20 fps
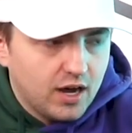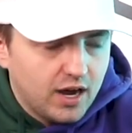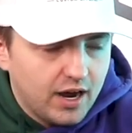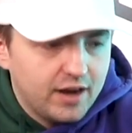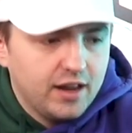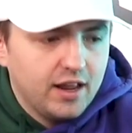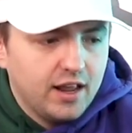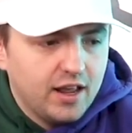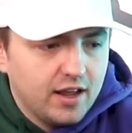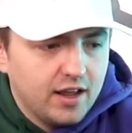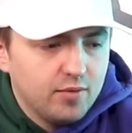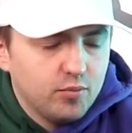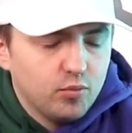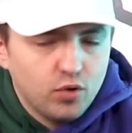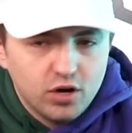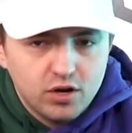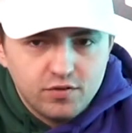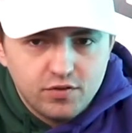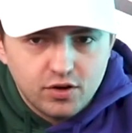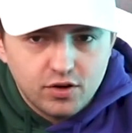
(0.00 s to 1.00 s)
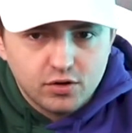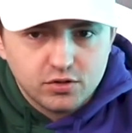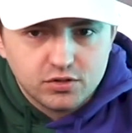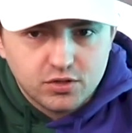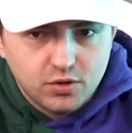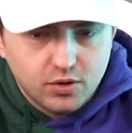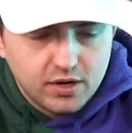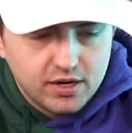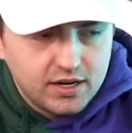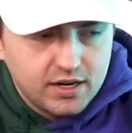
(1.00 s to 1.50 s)
I am one of your
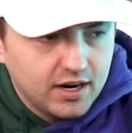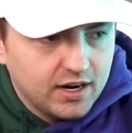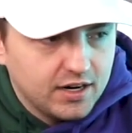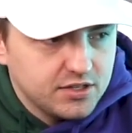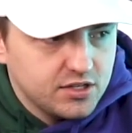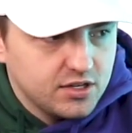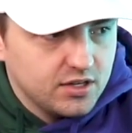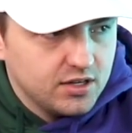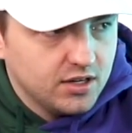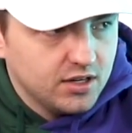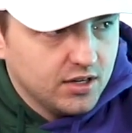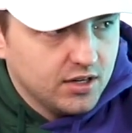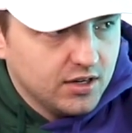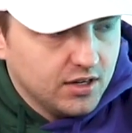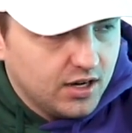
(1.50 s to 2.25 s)
hosts, Corey Kaiser.